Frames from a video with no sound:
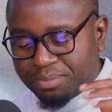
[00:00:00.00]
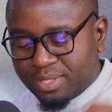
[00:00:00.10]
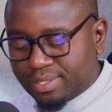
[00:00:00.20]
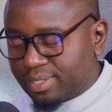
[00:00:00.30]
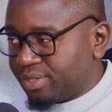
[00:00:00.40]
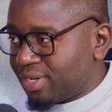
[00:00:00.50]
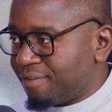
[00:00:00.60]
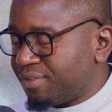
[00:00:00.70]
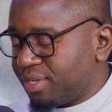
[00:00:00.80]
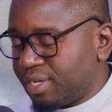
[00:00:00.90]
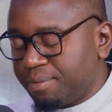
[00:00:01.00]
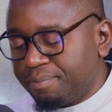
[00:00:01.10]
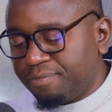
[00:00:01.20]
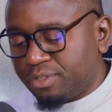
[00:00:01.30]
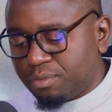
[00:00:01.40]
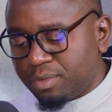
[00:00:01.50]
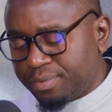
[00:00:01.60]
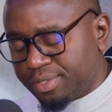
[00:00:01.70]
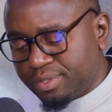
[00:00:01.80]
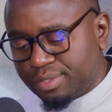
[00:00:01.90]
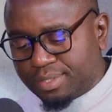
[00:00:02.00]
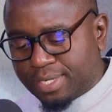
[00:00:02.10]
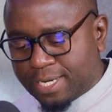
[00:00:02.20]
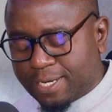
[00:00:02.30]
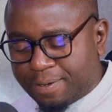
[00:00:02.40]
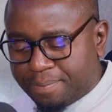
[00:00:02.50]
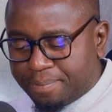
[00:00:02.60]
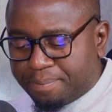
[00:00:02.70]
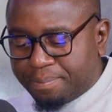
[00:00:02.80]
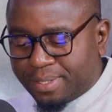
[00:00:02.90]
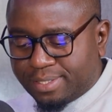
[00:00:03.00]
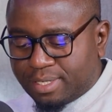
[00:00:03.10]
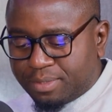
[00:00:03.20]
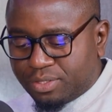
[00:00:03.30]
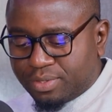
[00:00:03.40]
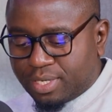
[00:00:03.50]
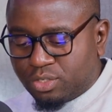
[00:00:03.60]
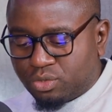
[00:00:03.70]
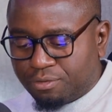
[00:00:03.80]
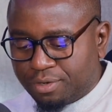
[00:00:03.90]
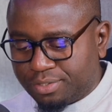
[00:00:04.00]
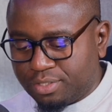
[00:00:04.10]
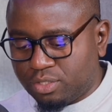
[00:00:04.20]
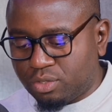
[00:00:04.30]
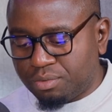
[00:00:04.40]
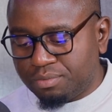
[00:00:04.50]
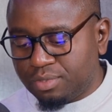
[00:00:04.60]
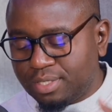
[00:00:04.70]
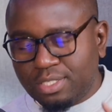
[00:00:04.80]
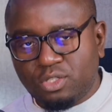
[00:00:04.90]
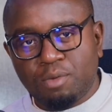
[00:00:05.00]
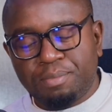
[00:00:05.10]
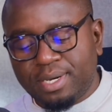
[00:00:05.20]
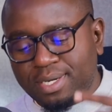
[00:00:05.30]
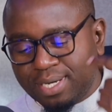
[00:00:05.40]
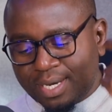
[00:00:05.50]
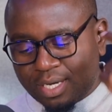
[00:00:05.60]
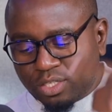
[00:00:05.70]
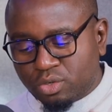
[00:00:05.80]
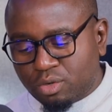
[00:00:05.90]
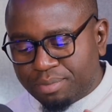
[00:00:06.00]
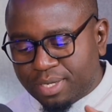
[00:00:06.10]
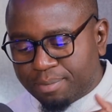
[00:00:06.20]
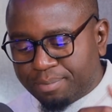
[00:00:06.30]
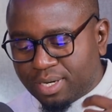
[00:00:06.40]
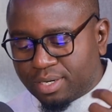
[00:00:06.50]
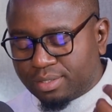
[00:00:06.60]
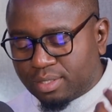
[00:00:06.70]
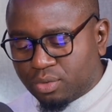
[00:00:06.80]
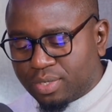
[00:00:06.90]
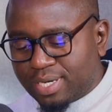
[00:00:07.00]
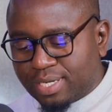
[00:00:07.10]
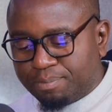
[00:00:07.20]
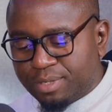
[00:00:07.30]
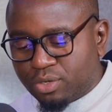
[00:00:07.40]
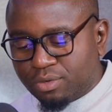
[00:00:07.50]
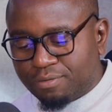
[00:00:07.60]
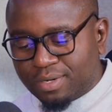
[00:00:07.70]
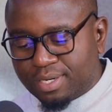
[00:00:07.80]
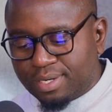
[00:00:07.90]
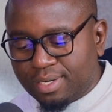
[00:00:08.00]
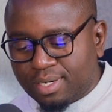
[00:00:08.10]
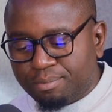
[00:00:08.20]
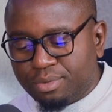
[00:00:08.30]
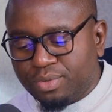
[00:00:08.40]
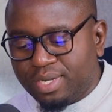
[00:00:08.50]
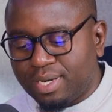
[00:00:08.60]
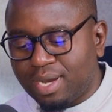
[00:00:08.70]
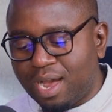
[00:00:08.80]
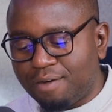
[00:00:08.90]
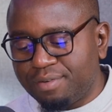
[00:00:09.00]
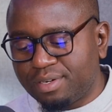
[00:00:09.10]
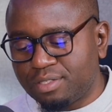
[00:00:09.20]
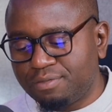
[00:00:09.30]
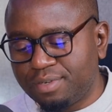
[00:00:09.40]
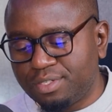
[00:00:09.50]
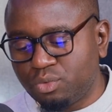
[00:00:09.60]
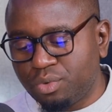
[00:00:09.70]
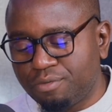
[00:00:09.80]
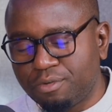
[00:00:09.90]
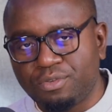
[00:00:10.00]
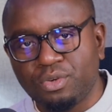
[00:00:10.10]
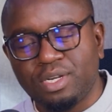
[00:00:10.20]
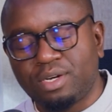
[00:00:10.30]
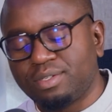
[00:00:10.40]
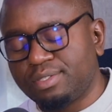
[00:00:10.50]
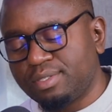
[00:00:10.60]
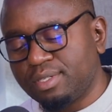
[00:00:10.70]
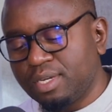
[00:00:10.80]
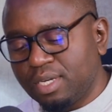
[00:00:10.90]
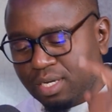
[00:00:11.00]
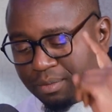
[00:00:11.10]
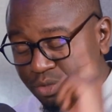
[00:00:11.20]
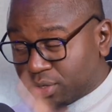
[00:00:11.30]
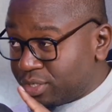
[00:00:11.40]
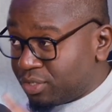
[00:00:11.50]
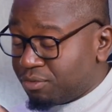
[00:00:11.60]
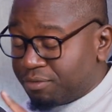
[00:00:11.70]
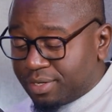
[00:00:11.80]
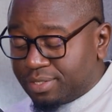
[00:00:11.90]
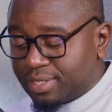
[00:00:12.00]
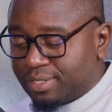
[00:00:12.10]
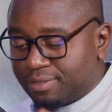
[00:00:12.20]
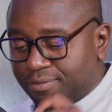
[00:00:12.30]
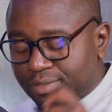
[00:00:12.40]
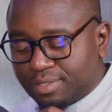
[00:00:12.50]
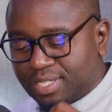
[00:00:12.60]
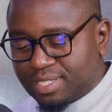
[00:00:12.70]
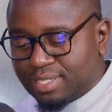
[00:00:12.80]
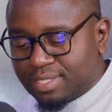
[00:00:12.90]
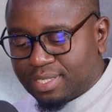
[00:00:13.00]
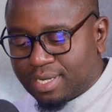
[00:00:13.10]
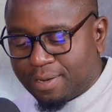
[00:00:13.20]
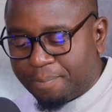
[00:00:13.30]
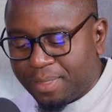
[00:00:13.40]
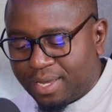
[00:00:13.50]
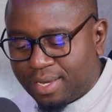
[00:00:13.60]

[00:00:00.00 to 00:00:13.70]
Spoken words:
I'm so excited to have you here for so many reasons. But let me do the intro first. So today's topic is going to be about looking at beyond funding and building Africa's first wave of unicorns. Talking to Vincent. Vincent is a